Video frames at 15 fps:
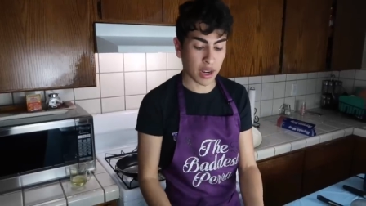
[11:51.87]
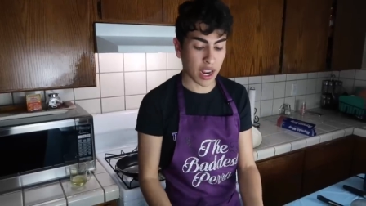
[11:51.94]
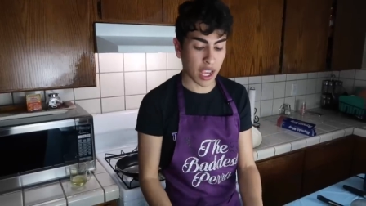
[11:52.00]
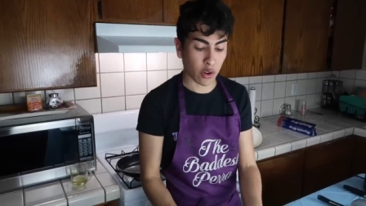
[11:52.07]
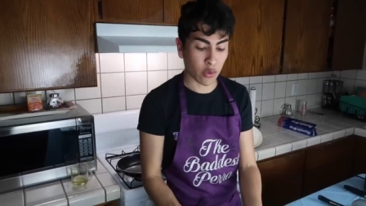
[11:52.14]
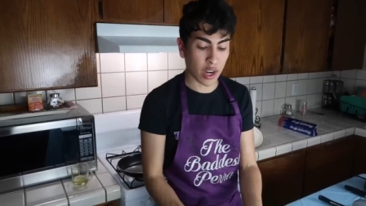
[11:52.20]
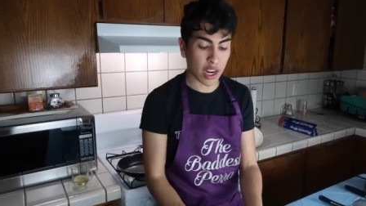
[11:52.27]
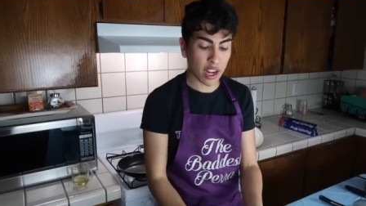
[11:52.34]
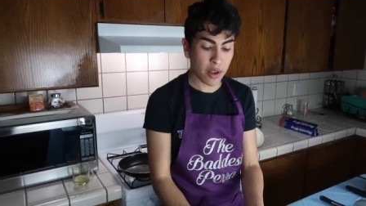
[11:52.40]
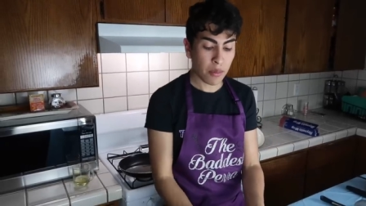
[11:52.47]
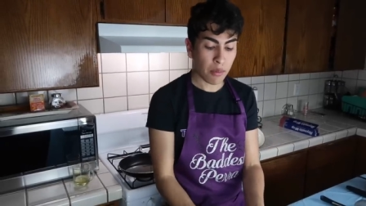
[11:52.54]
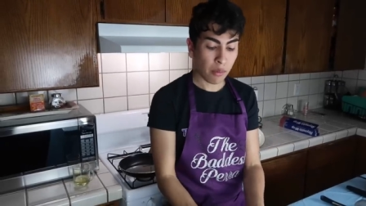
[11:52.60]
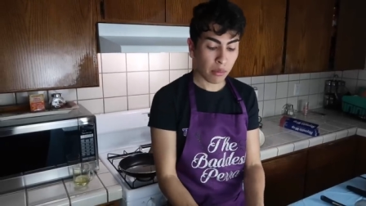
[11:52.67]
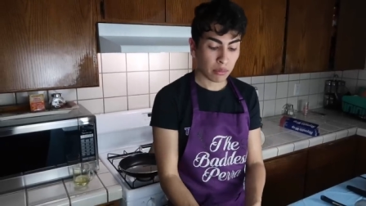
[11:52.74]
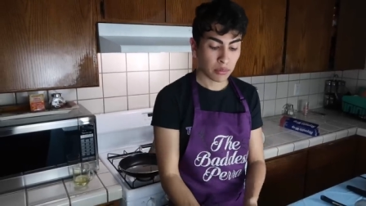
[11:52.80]
But like
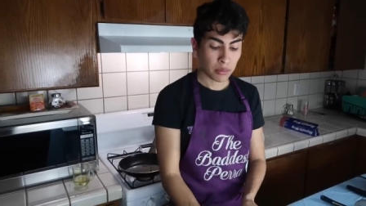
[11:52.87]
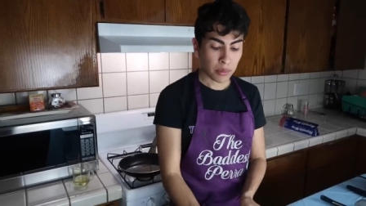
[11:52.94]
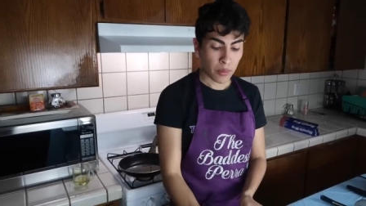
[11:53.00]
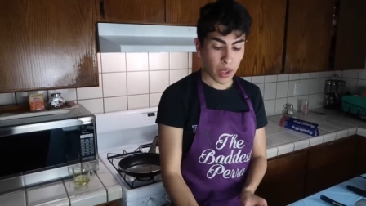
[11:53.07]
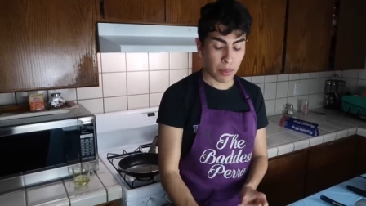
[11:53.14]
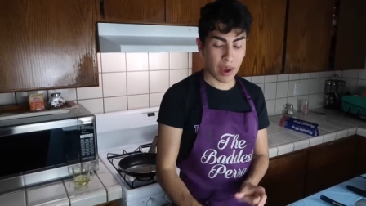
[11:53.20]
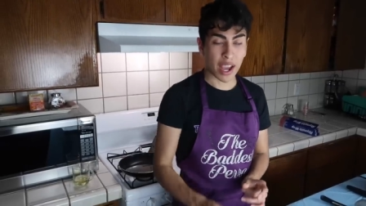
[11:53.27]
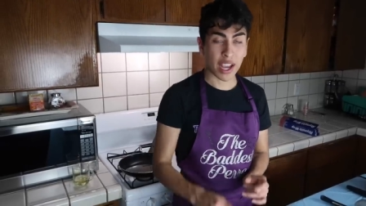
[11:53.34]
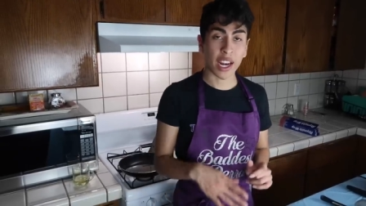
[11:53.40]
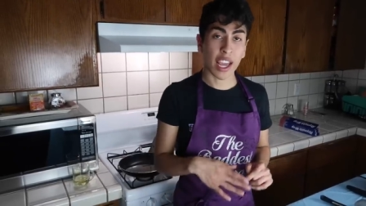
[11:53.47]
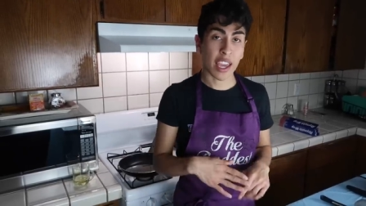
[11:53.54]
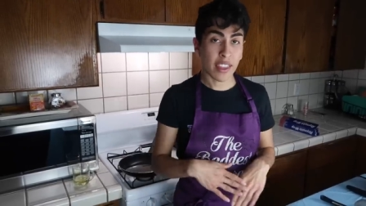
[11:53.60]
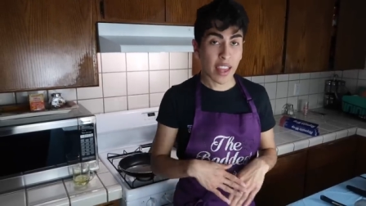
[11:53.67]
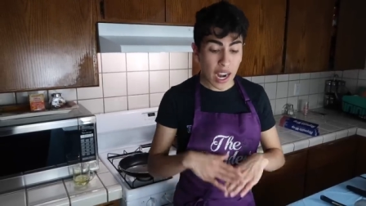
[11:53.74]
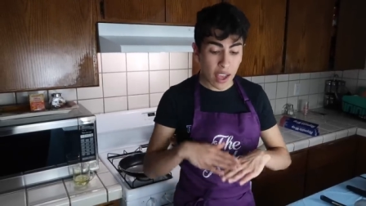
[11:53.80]
really, my
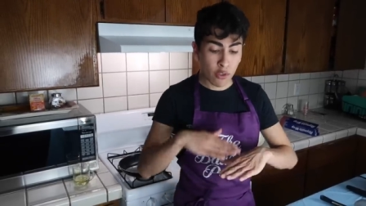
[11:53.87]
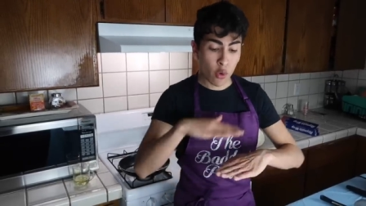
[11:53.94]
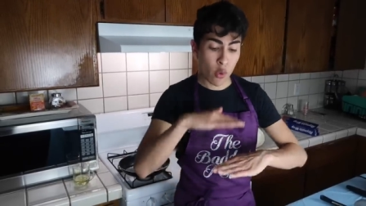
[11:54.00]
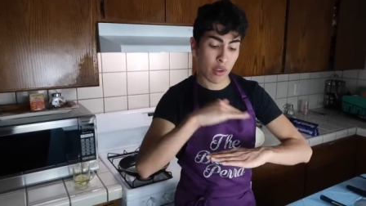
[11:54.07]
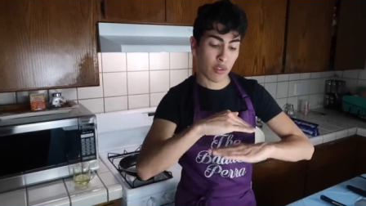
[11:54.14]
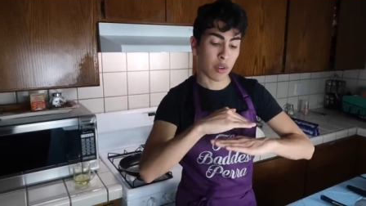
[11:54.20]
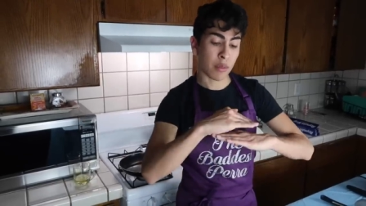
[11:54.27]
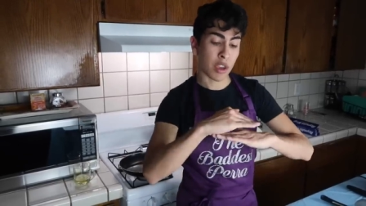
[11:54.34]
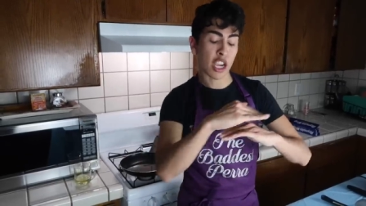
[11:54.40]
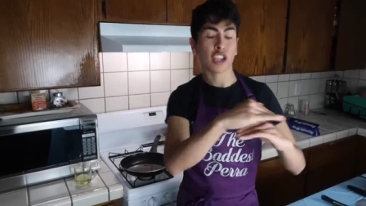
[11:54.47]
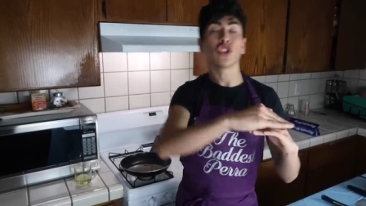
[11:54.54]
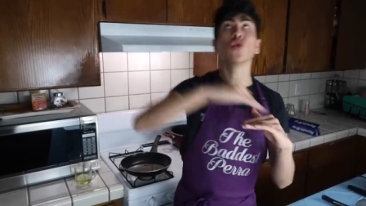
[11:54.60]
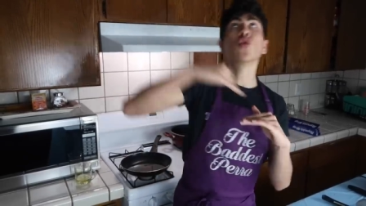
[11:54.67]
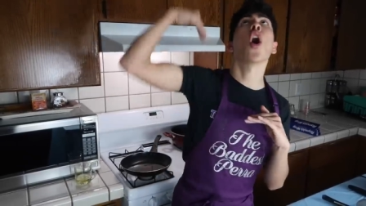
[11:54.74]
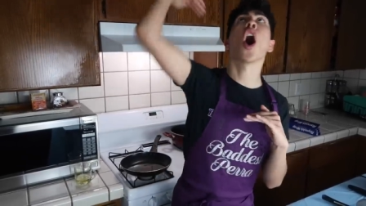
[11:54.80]
querida level went from
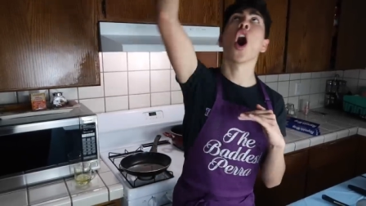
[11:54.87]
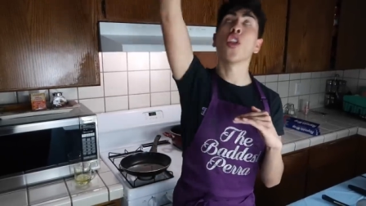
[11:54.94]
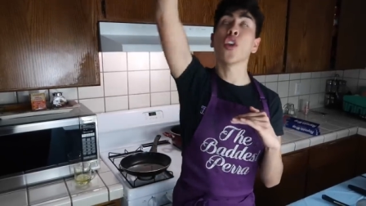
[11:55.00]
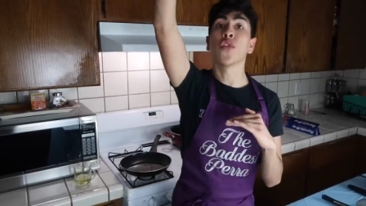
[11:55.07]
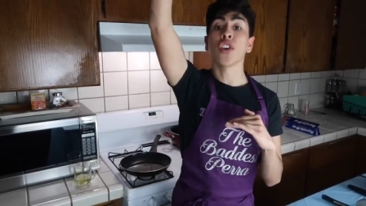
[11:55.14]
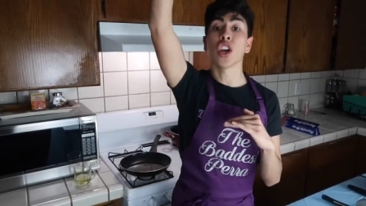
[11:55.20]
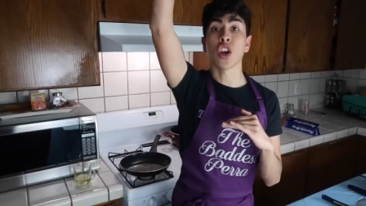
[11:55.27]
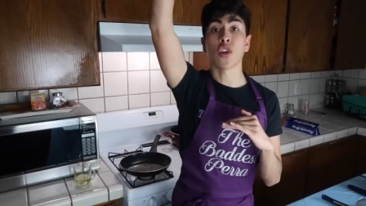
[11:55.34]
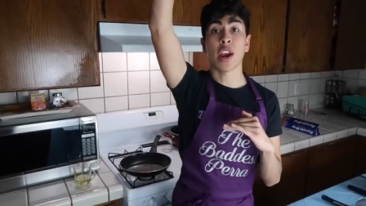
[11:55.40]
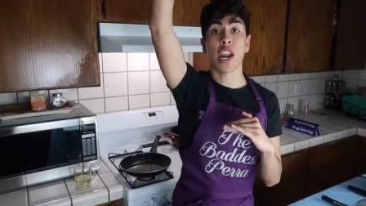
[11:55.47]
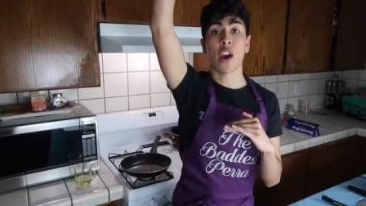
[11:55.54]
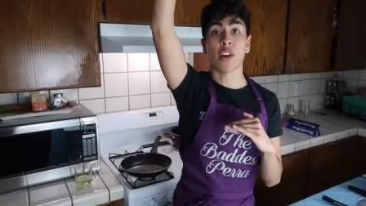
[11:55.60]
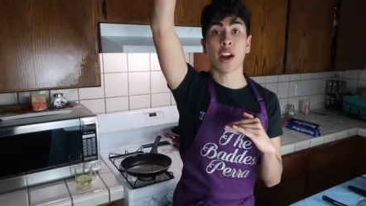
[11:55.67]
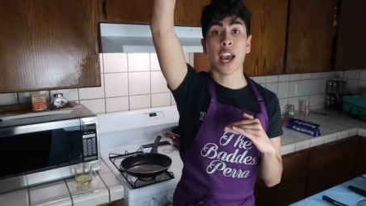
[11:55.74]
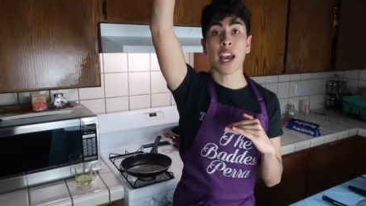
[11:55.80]
here to all over here right now,